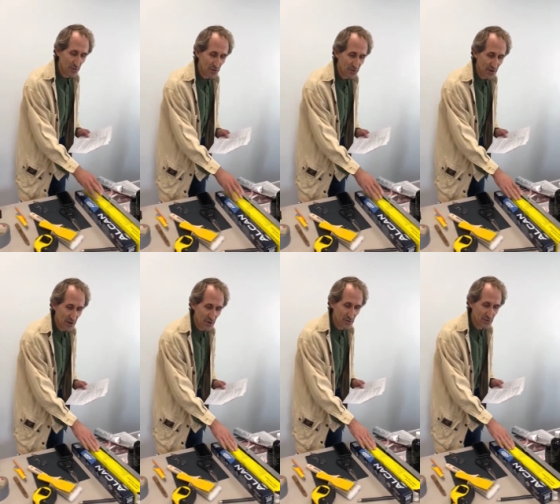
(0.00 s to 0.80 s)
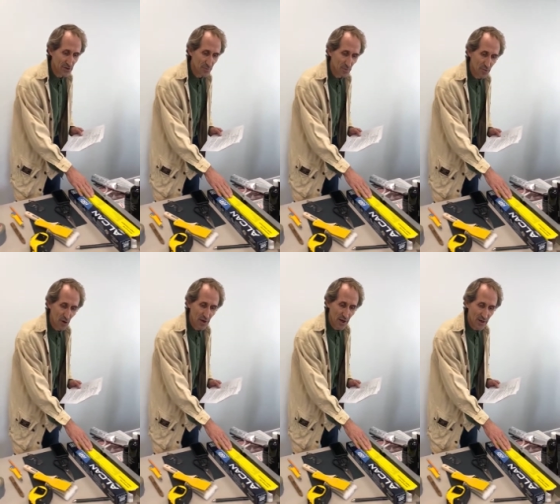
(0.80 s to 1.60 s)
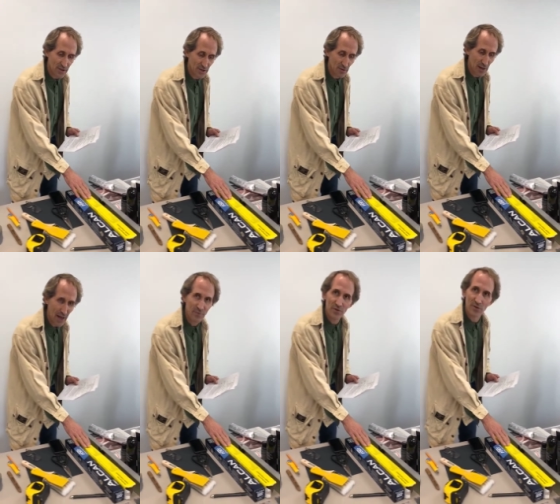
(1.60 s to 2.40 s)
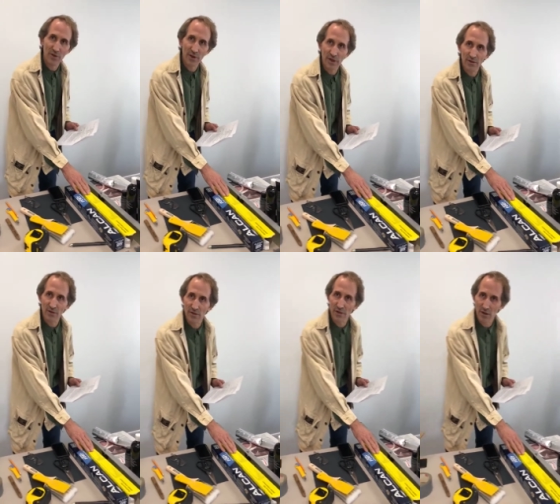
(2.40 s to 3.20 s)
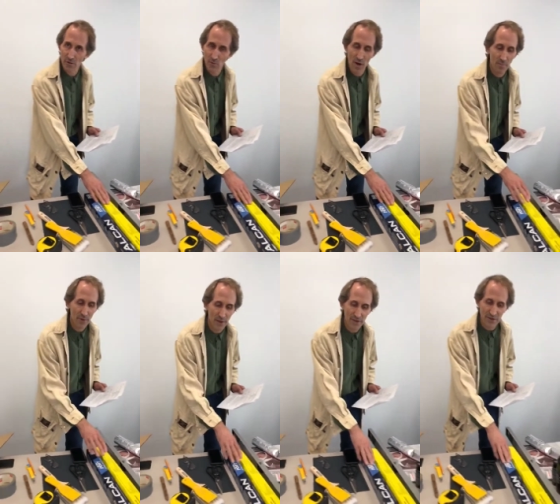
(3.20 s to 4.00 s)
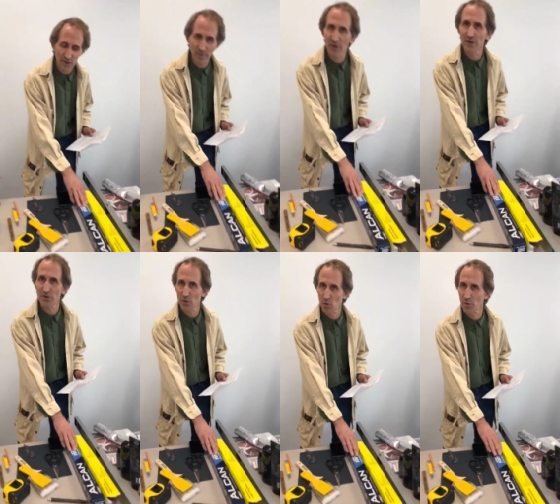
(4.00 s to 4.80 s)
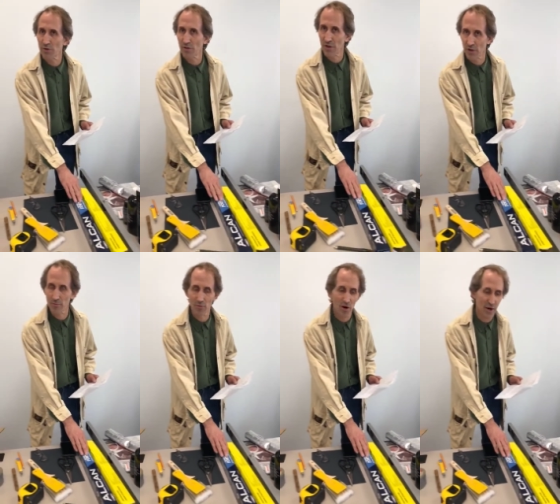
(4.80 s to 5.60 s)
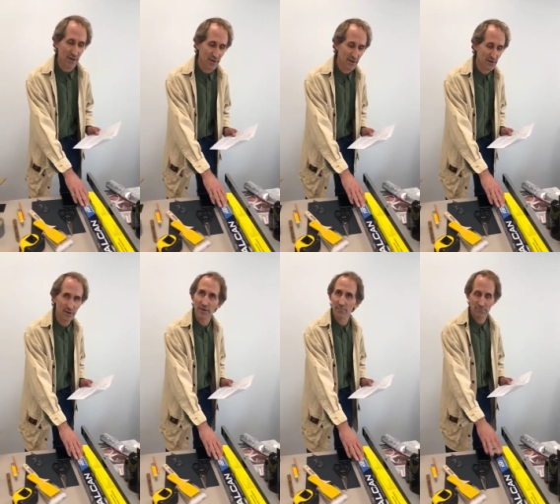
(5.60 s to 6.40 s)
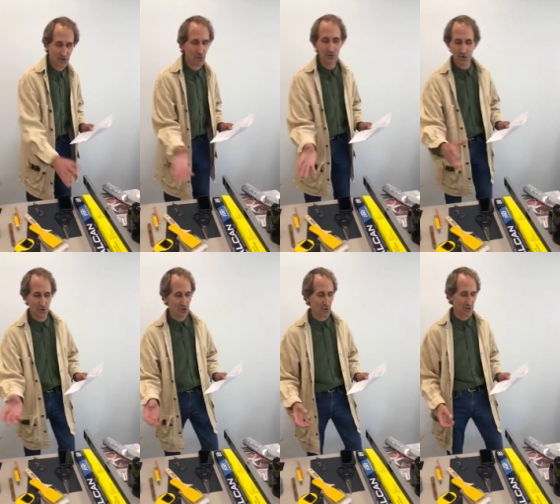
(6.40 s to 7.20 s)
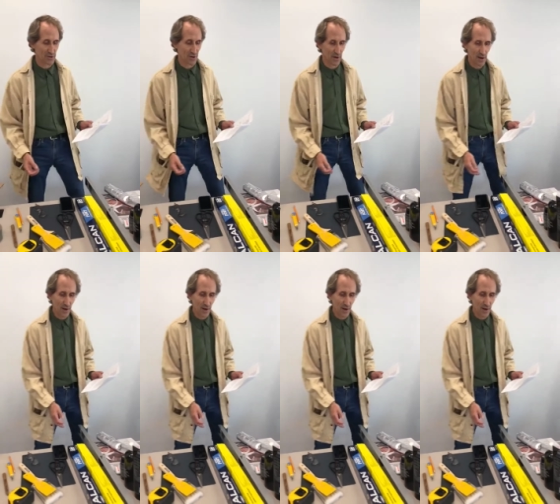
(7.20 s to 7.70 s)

with a thinner, cheaper product. You don't absolutely need the thicker one, but it's a little bit easier to work with a thicker product, and so it's your choice there.